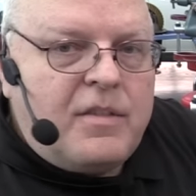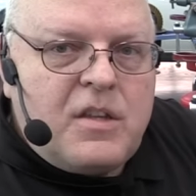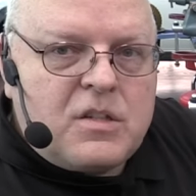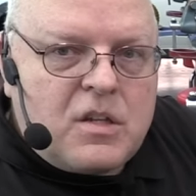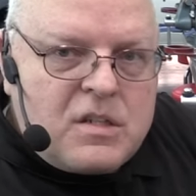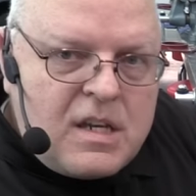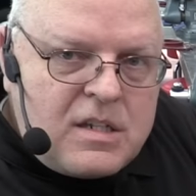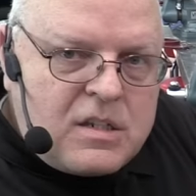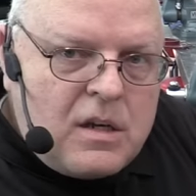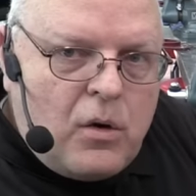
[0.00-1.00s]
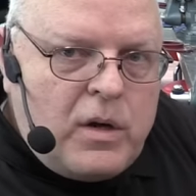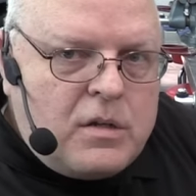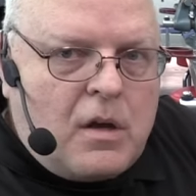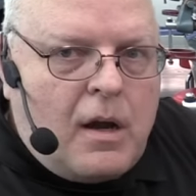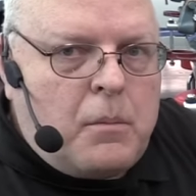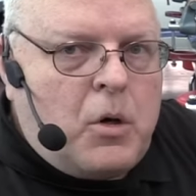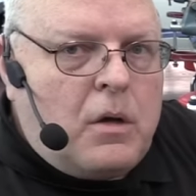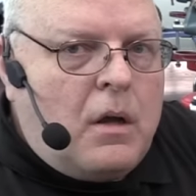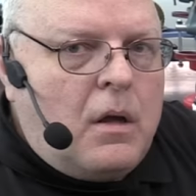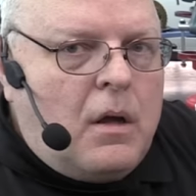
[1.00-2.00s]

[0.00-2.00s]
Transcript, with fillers: This is a series hybrid.